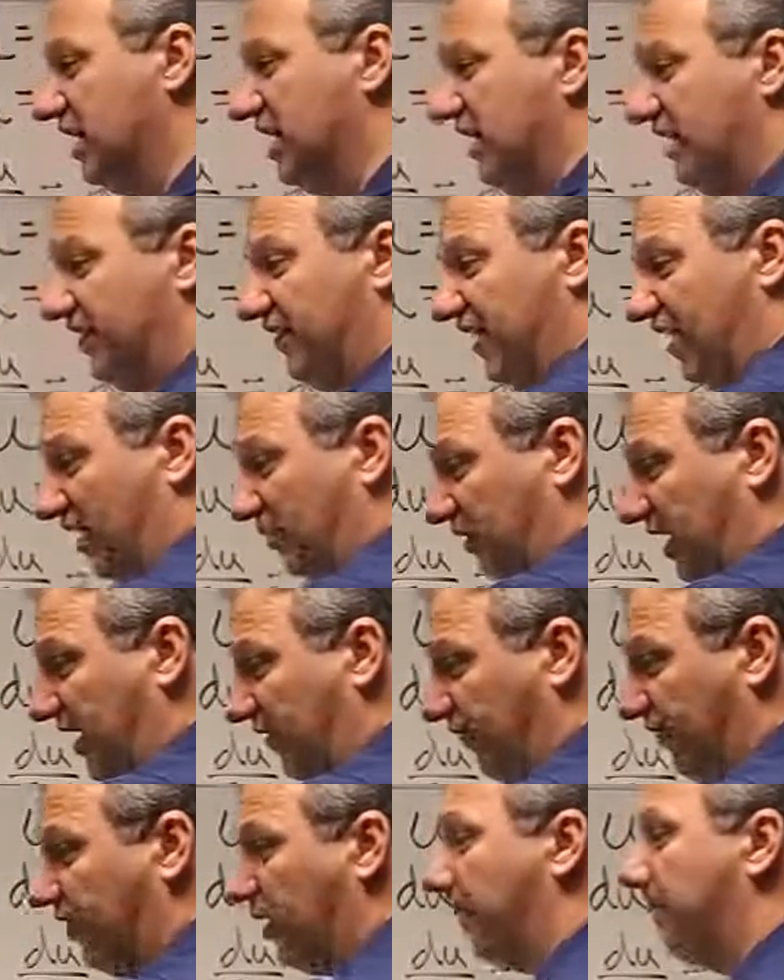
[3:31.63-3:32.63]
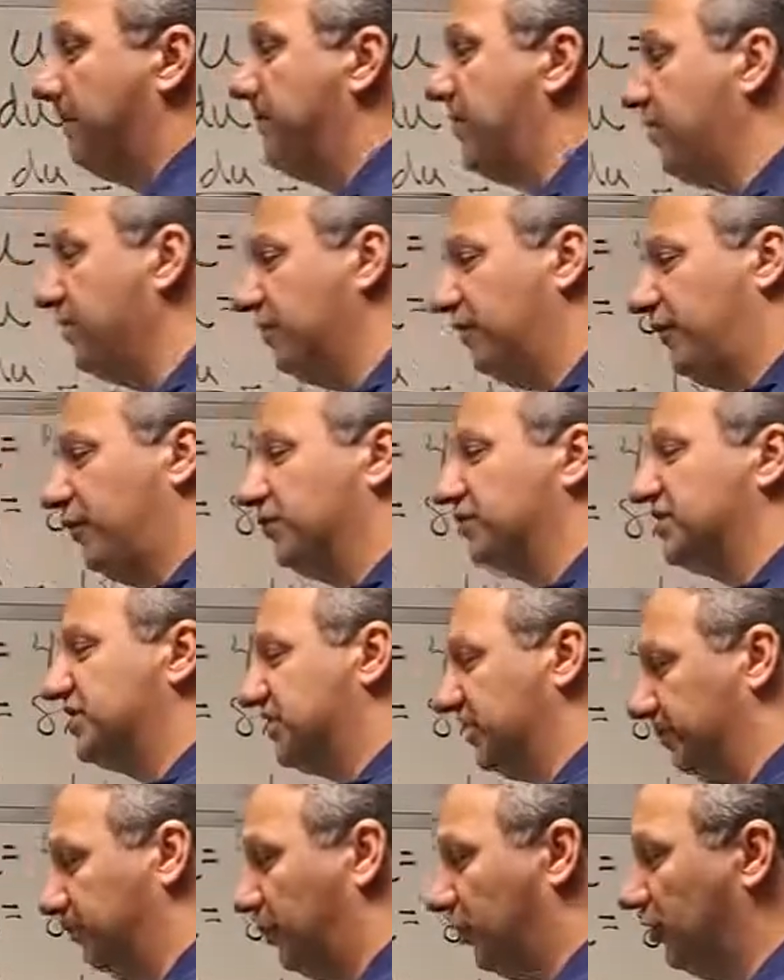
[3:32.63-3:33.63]
And then I'm left with a beautiful,
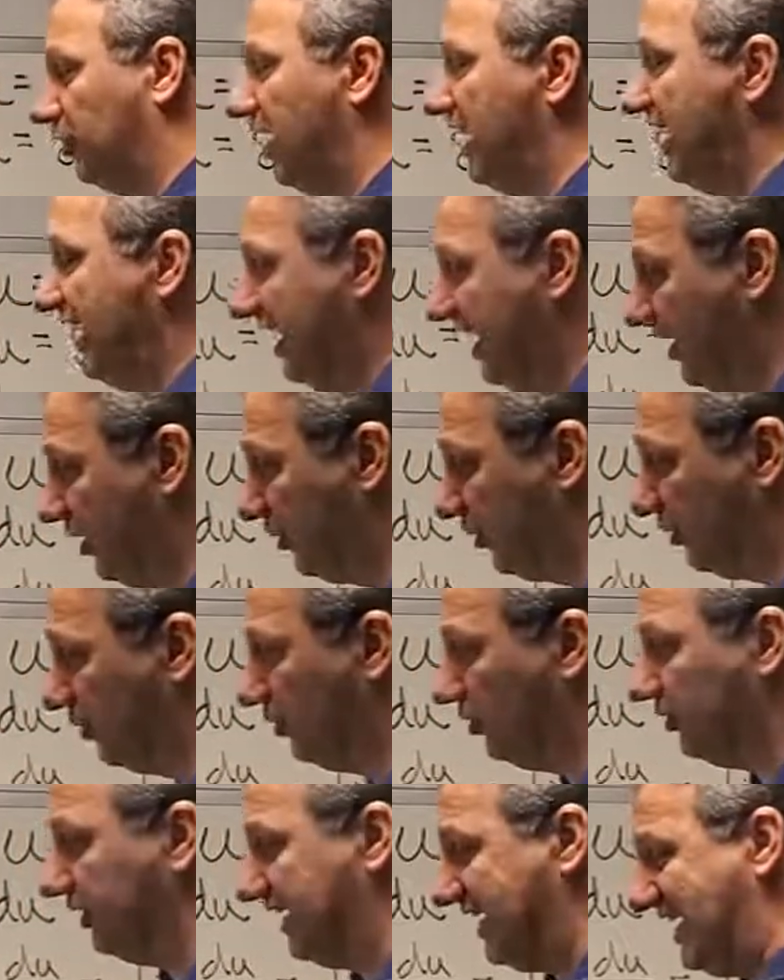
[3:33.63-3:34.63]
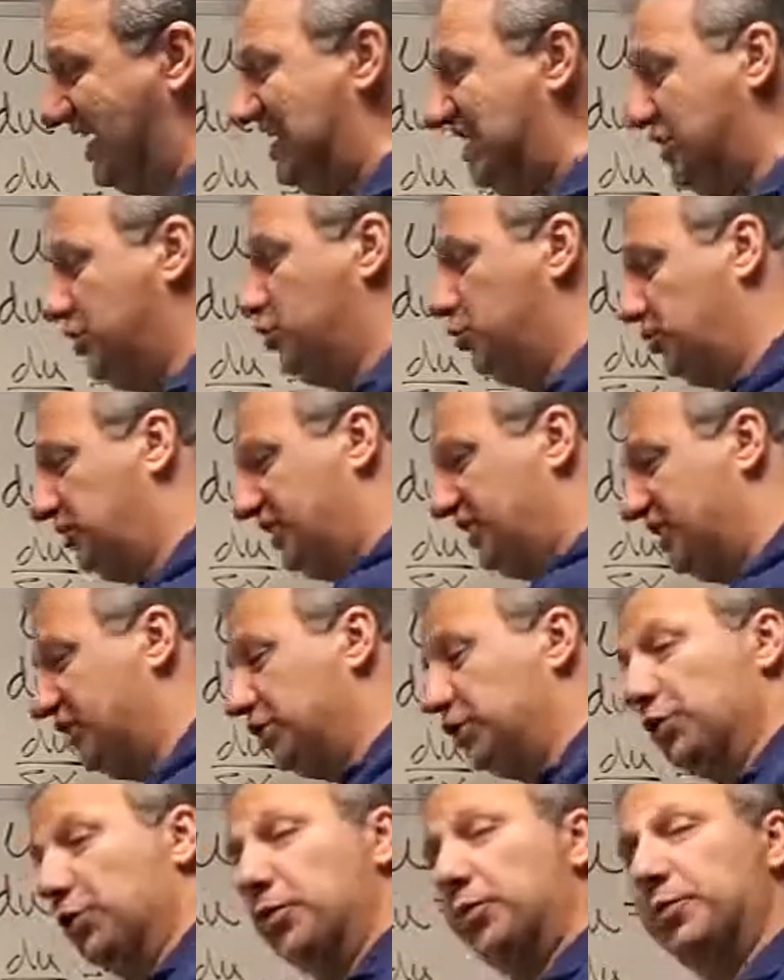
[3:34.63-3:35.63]
simple integral eu
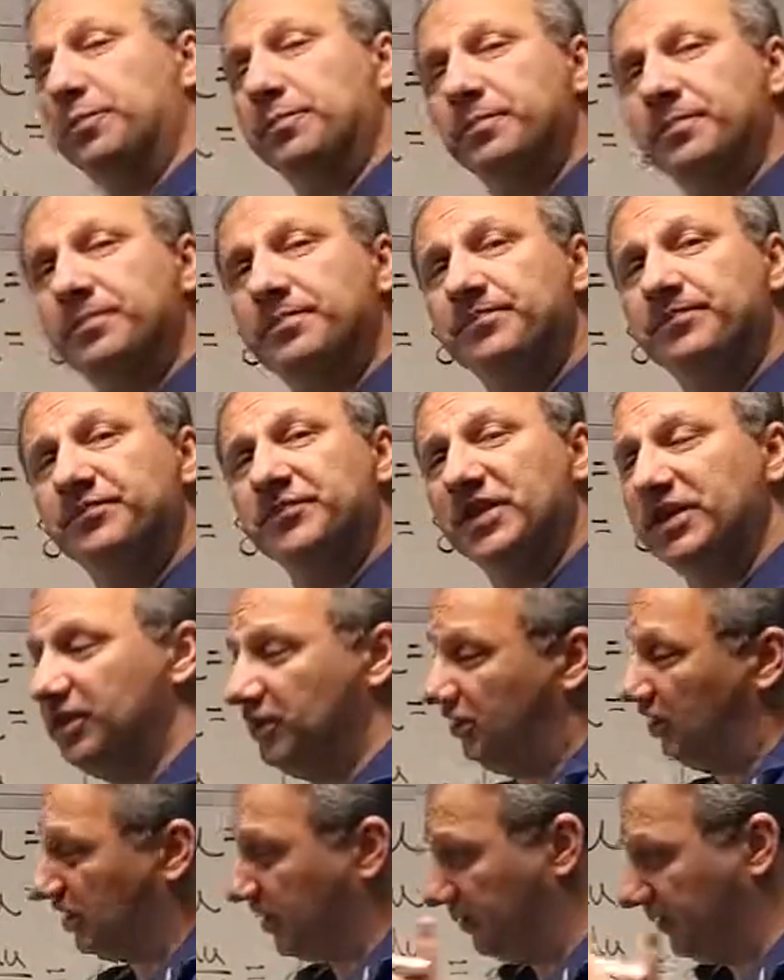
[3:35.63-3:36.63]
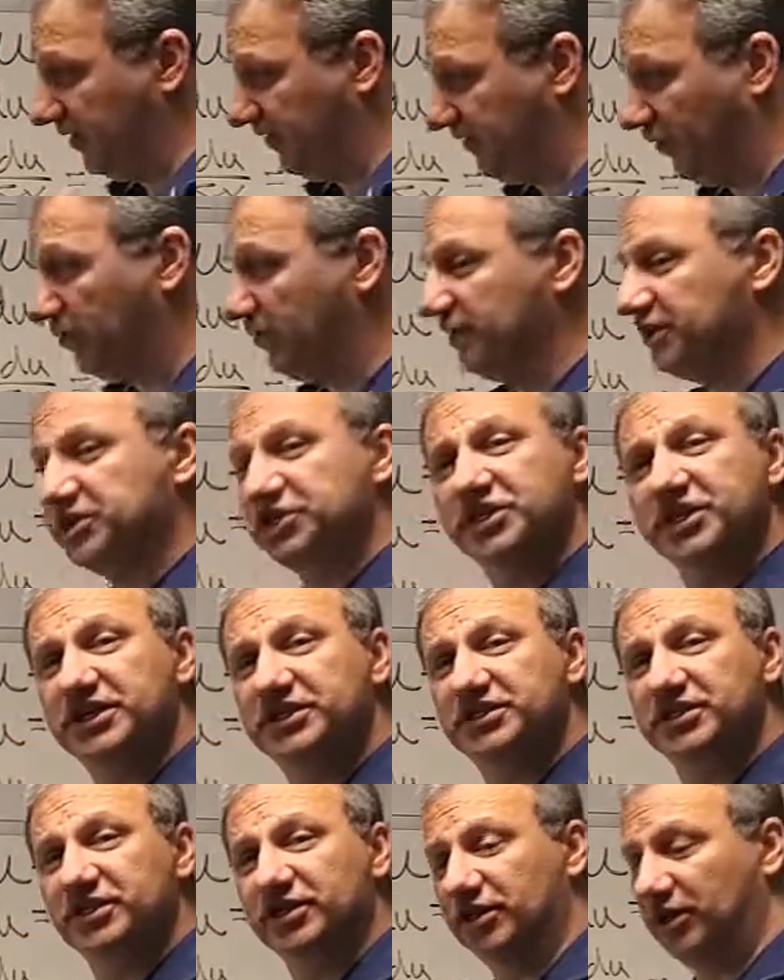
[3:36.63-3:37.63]
du. You look up your formula
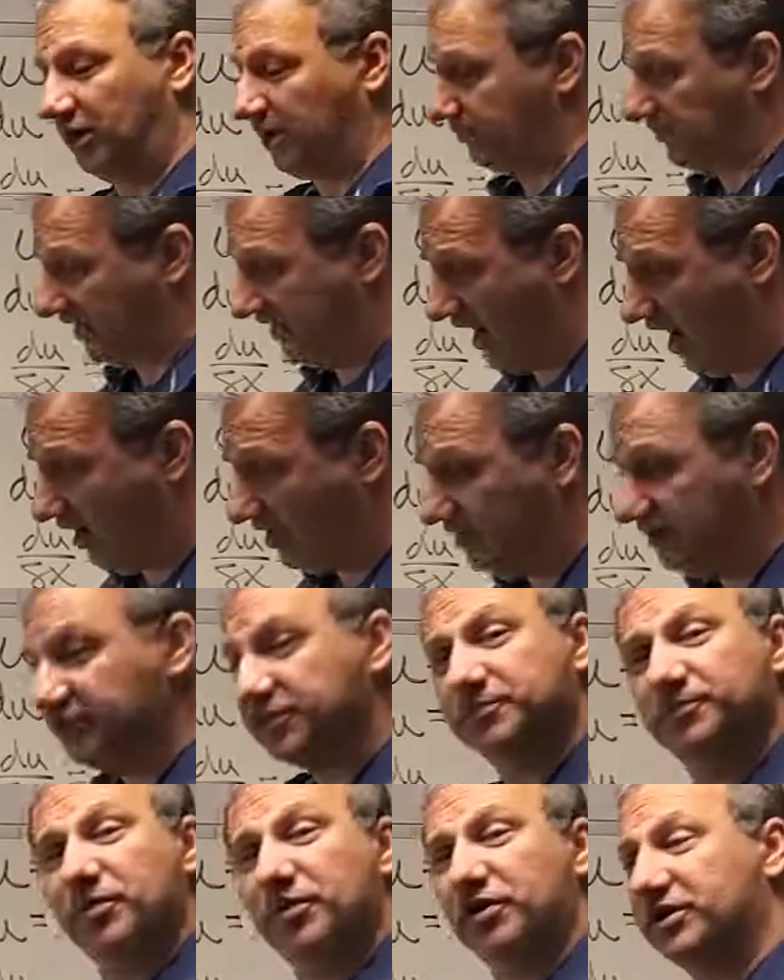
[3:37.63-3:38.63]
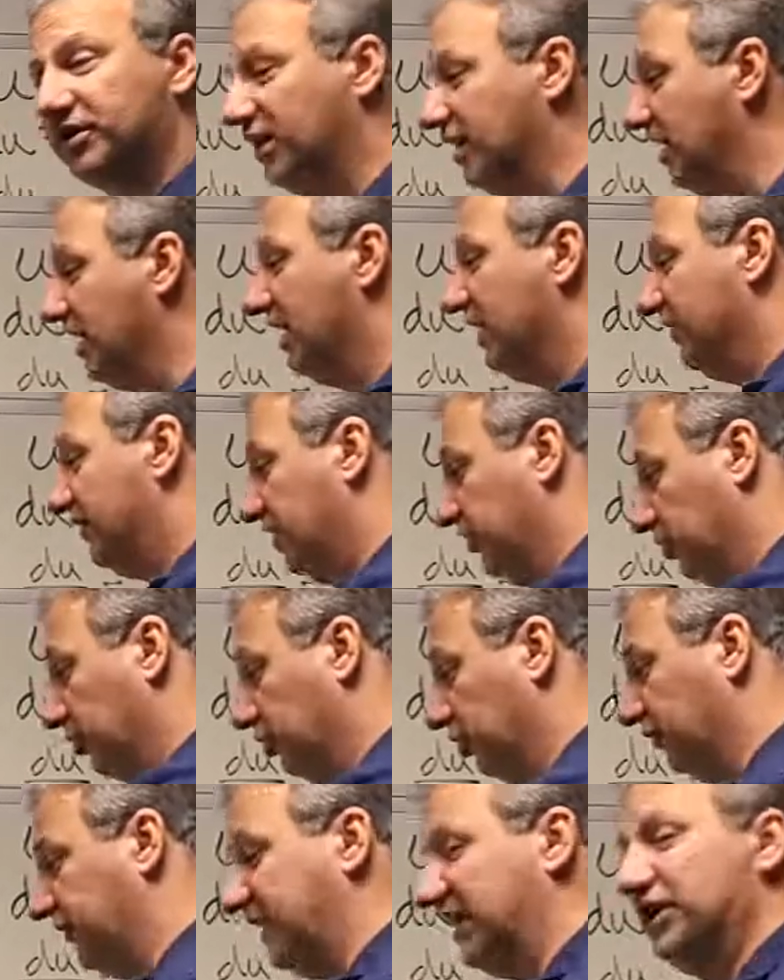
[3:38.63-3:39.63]
sheet, you look up the calculus book. The
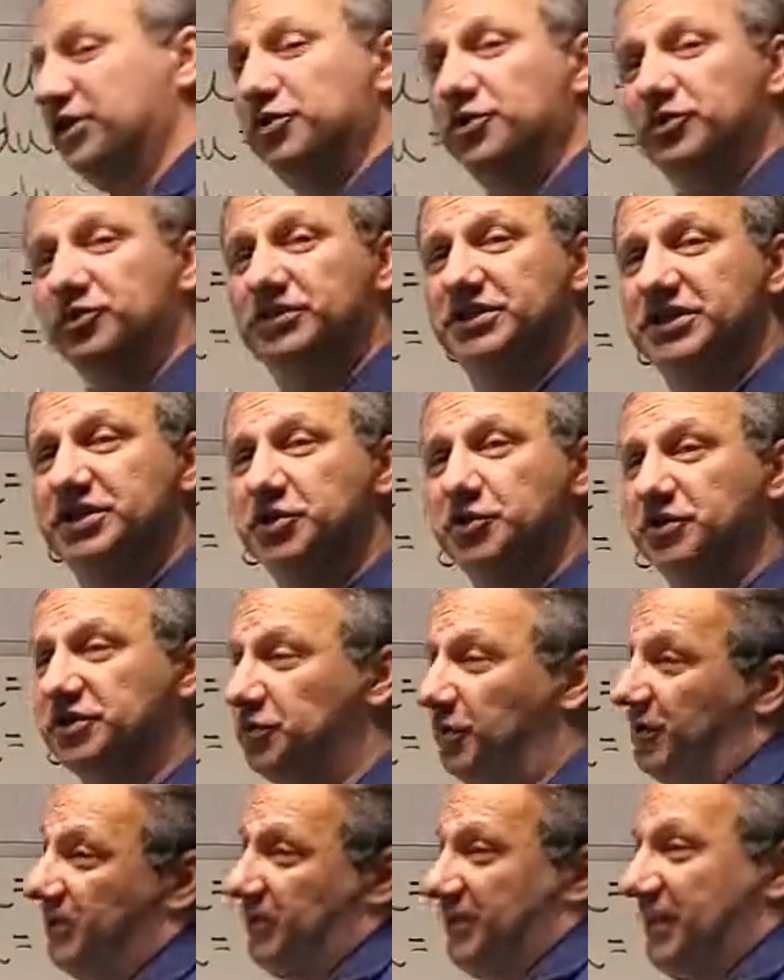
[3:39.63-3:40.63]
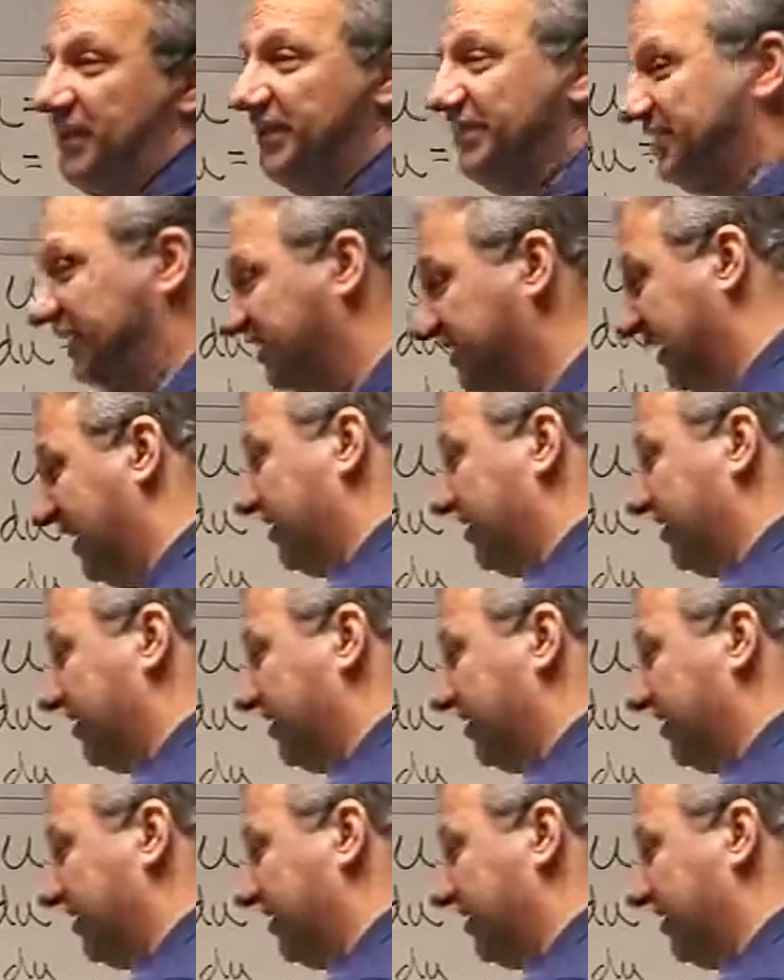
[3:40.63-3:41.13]
integral of eu du is one of the easiest